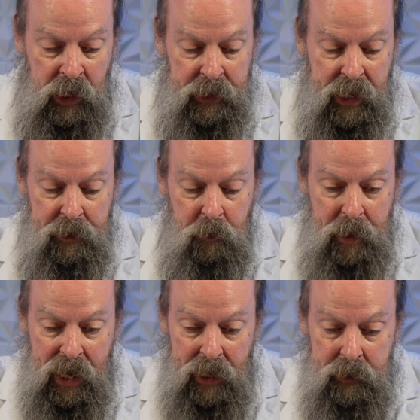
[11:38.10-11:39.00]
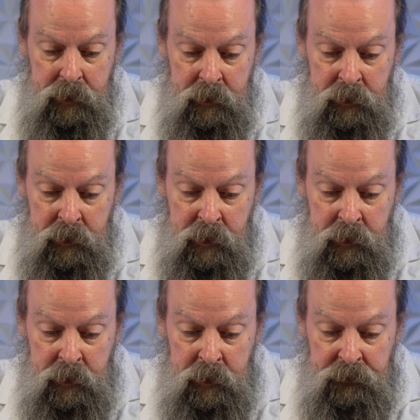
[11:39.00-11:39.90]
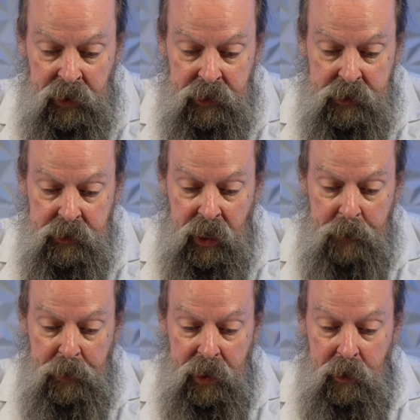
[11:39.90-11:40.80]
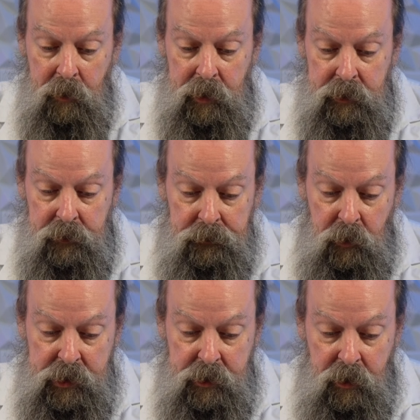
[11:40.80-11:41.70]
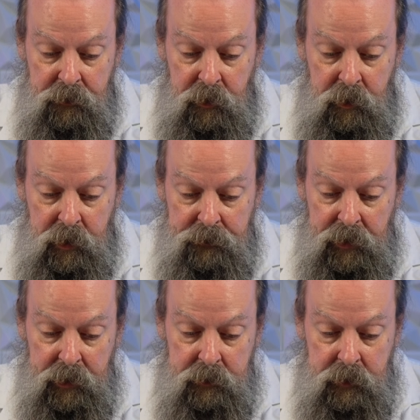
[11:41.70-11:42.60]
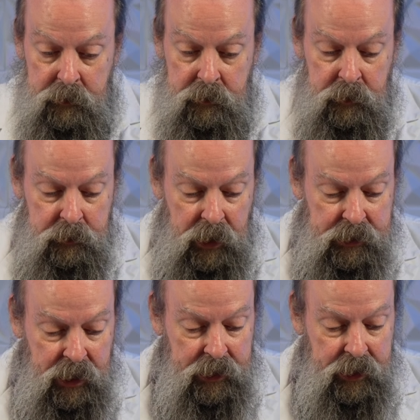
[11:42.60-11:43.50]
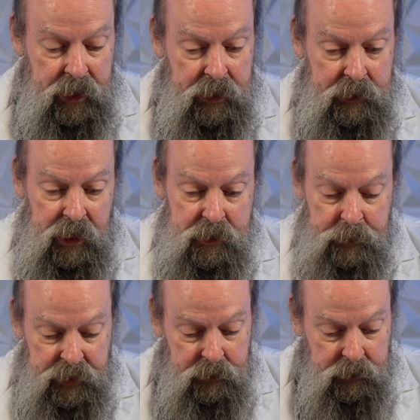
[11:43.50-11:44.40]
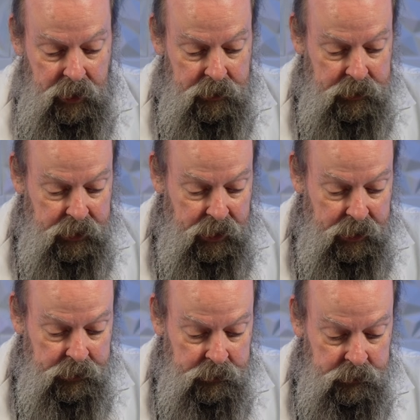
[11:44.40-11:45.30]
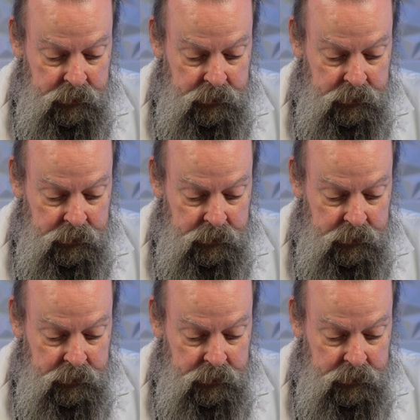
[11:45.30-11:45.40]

Can't go back. If I hit escape, I go into voiceover. If I do touch ID, it takes me to another thing.